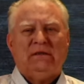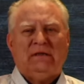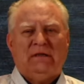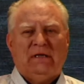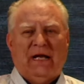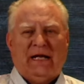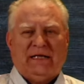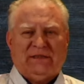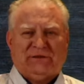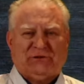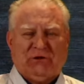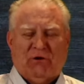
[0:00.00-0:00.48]

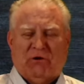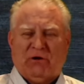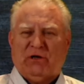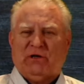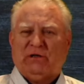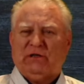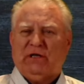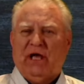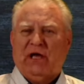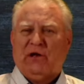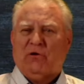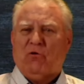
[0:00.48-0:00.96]
and so
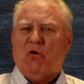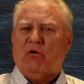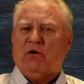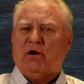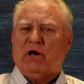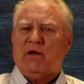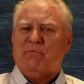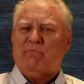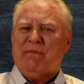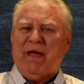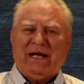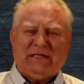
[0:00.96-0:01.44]
to, in order
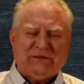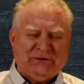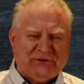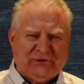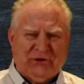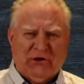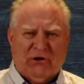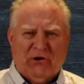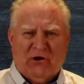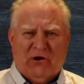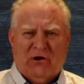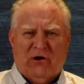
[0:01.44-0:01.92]
to make
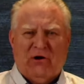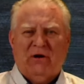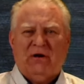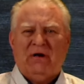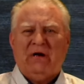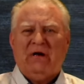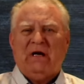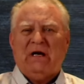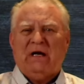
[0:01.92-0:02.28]
sure